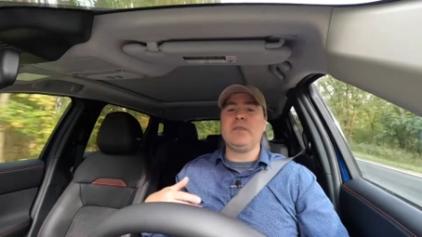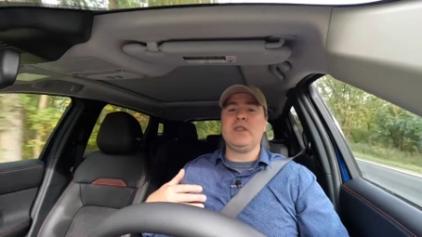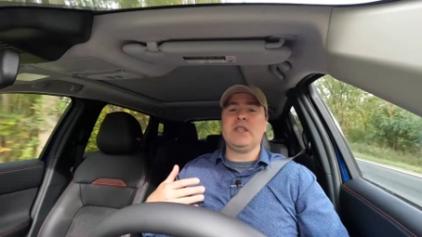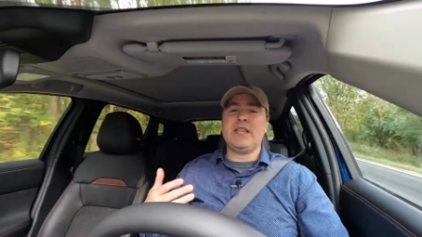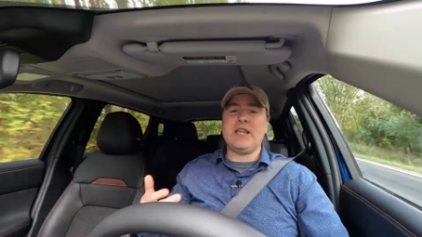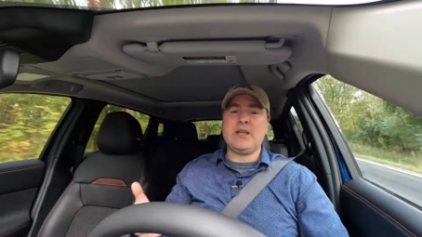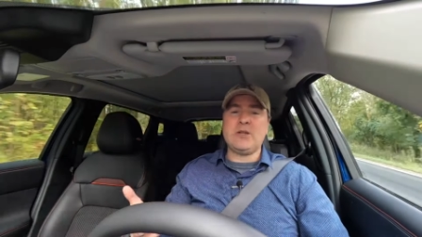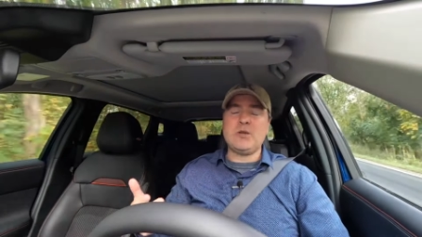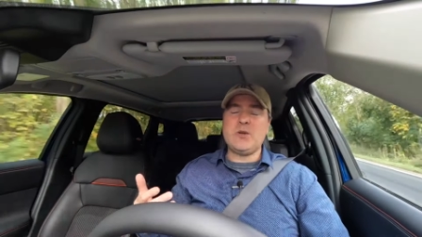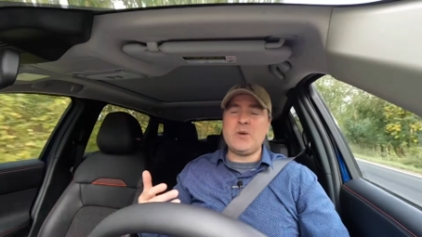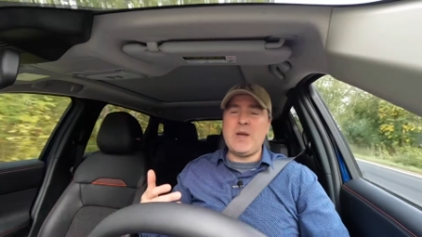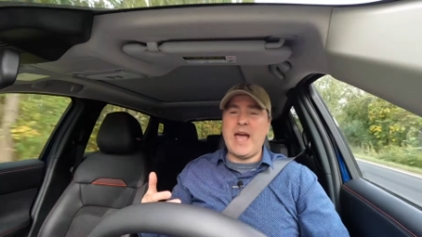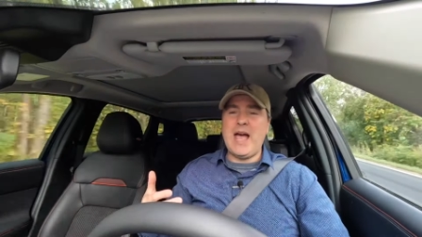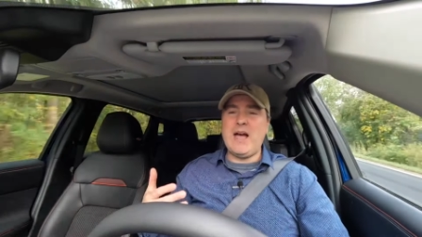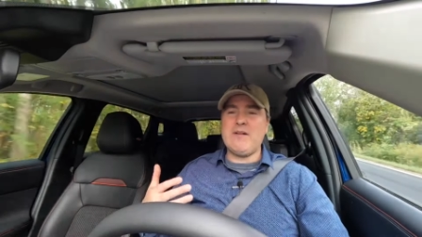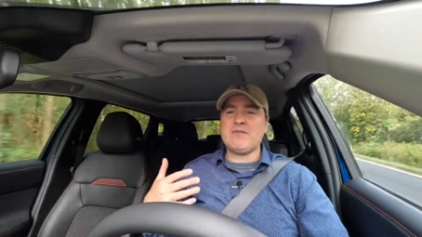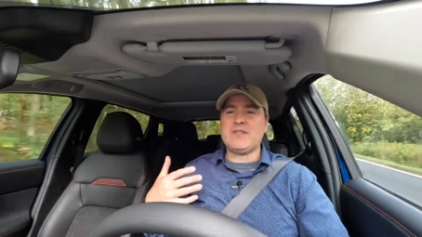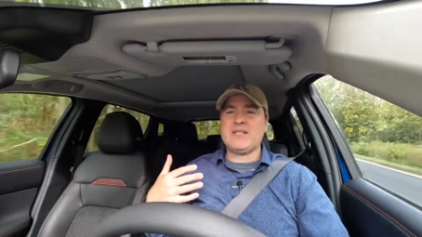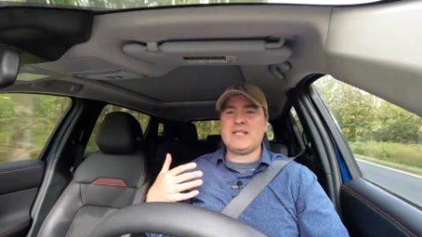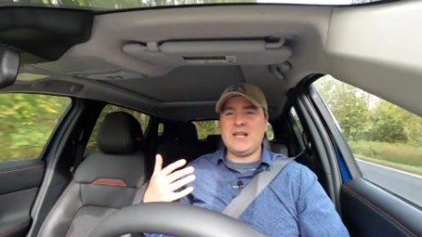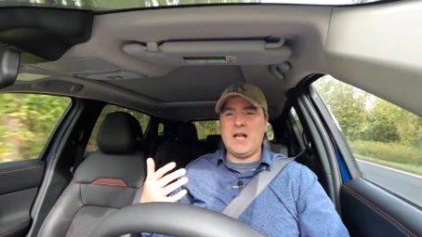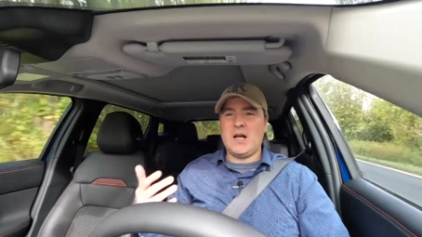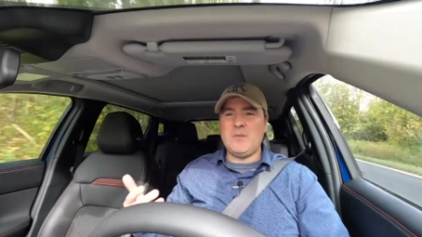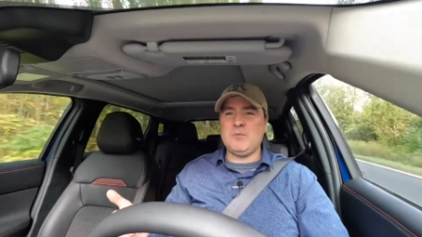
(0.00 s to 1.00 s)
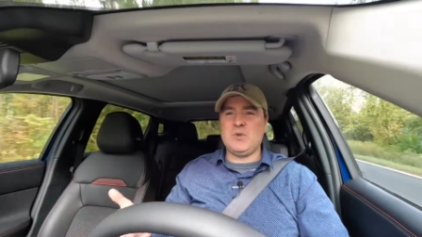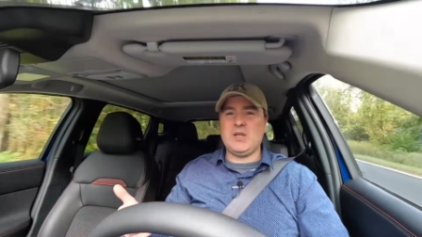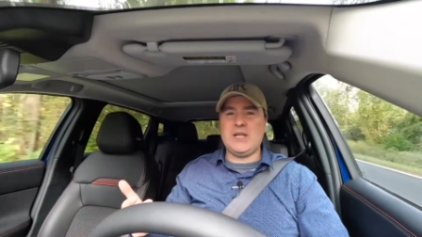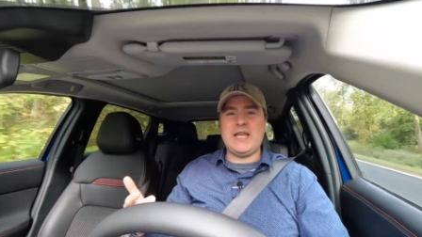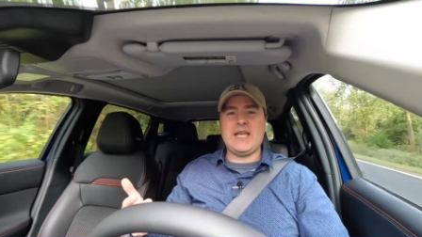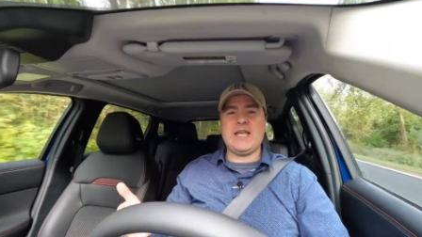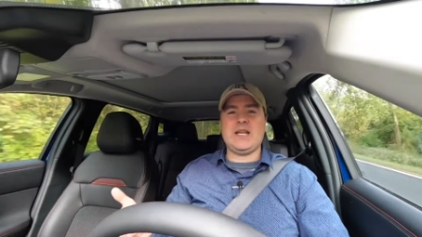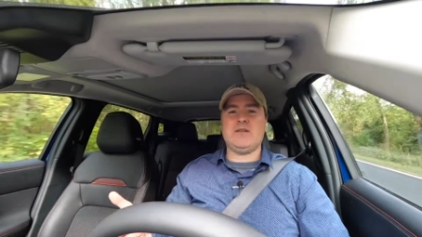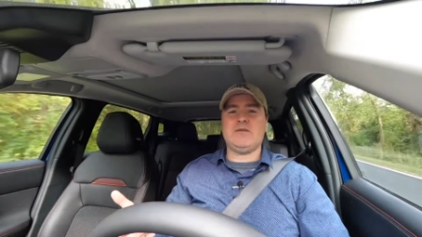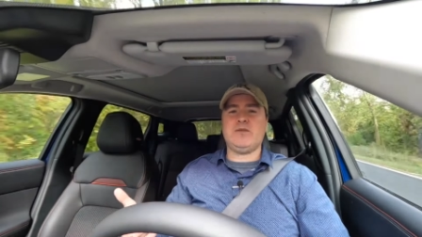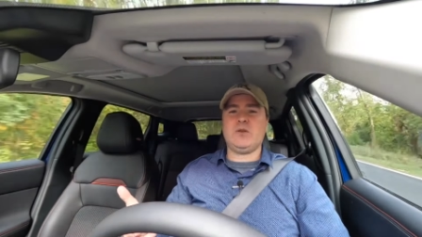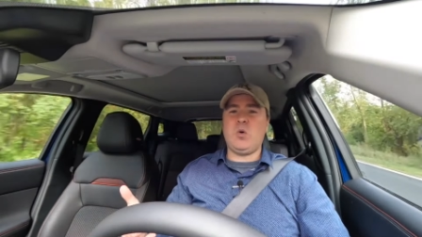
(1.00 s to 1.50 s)
Now you have some
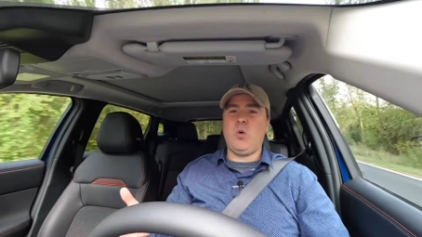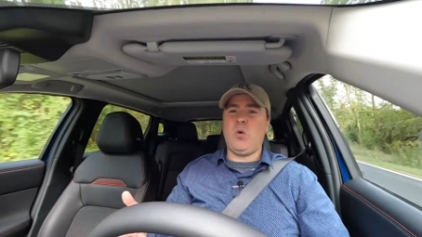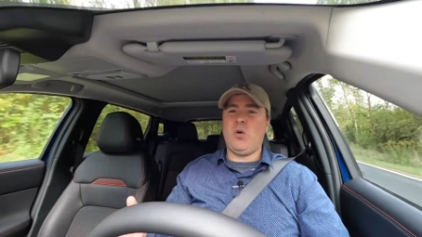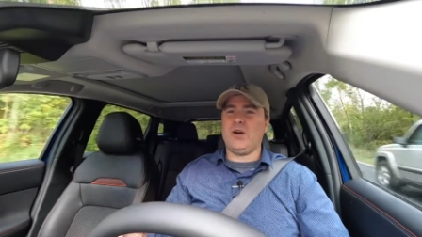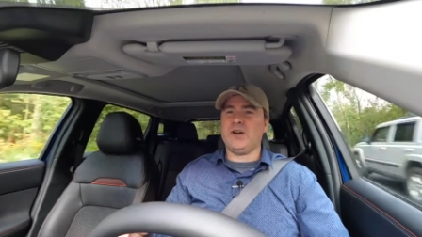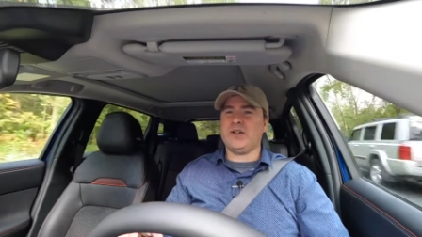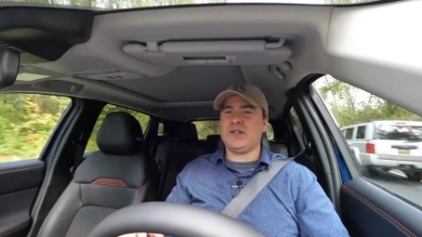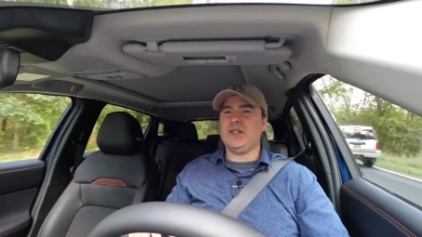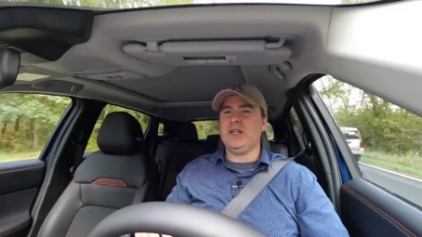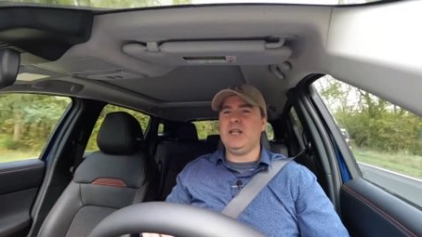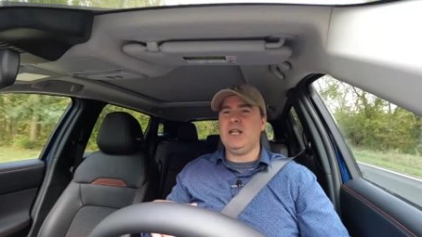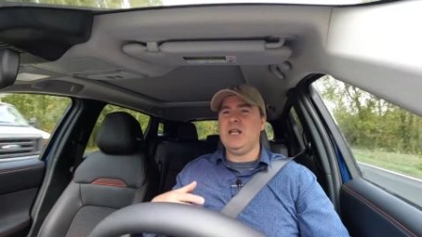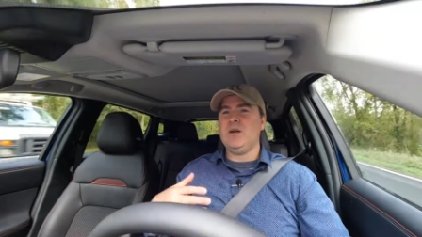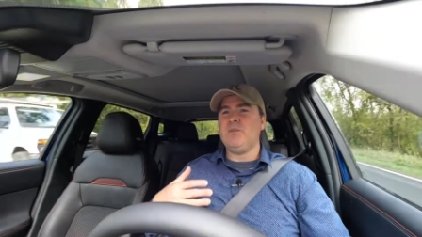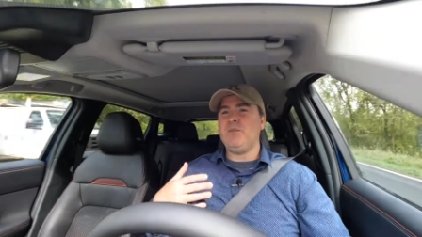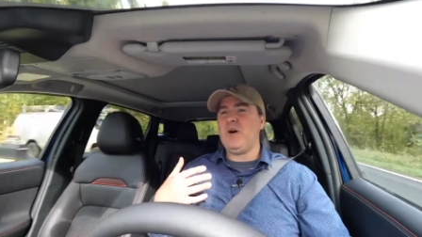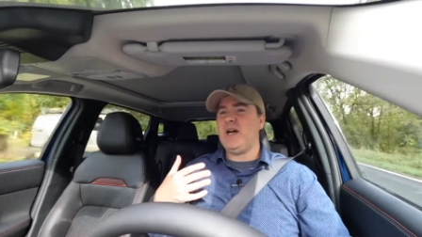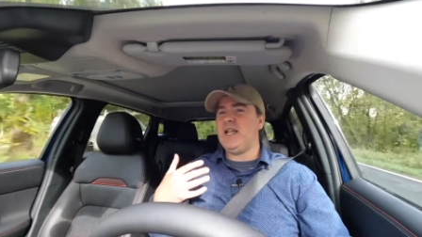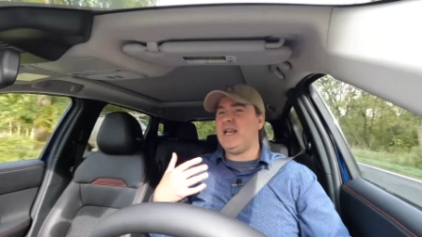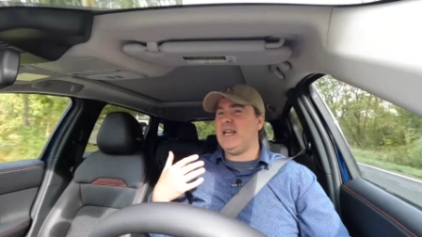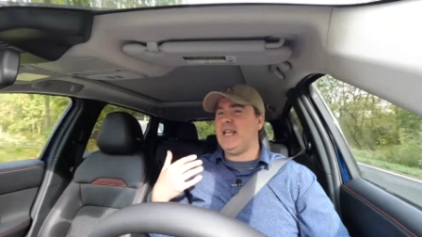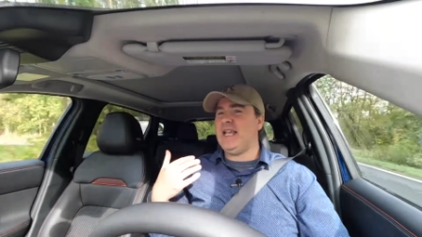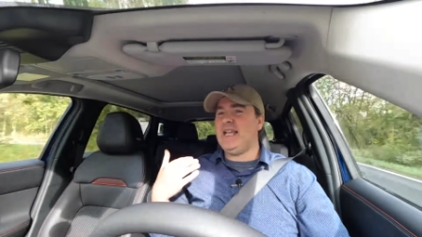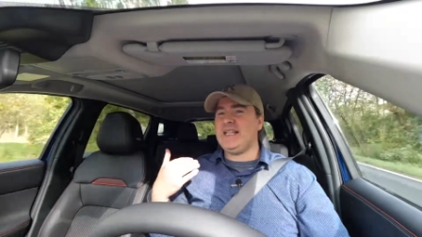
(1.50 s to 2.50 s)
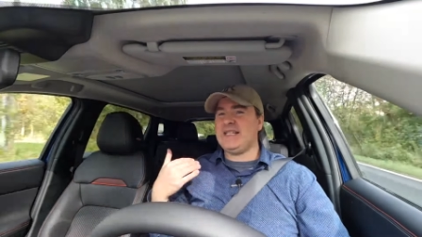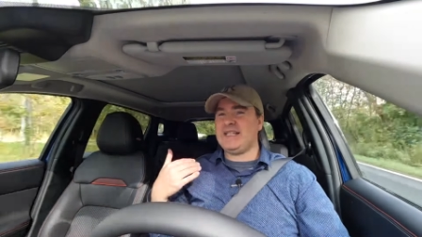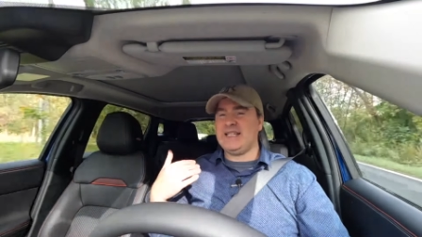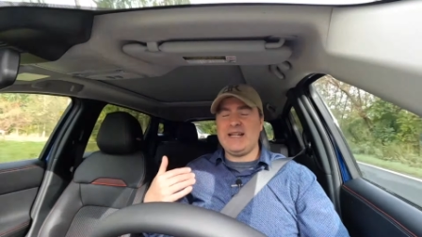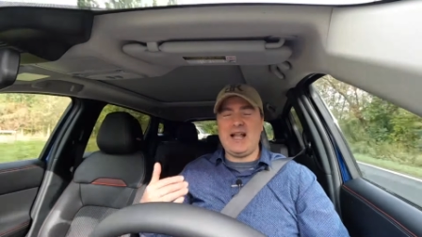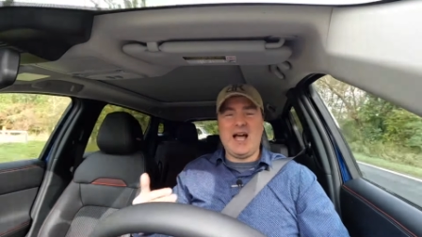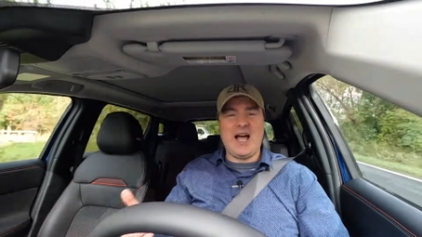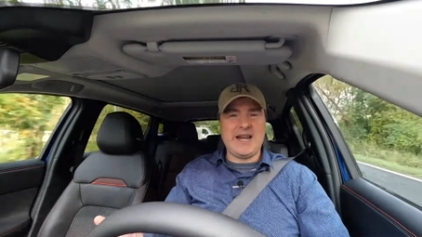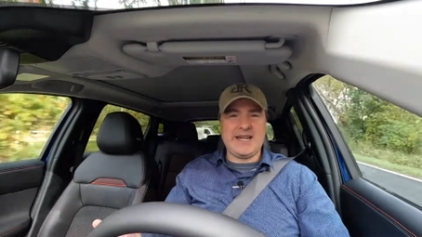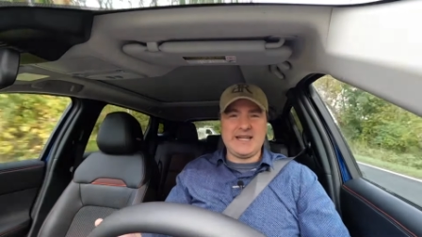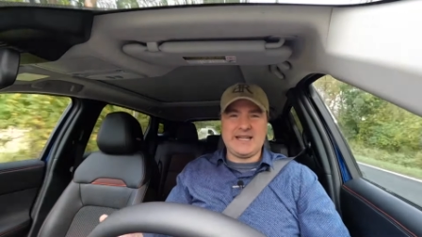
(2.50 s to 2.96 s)
lean, of course, but it's not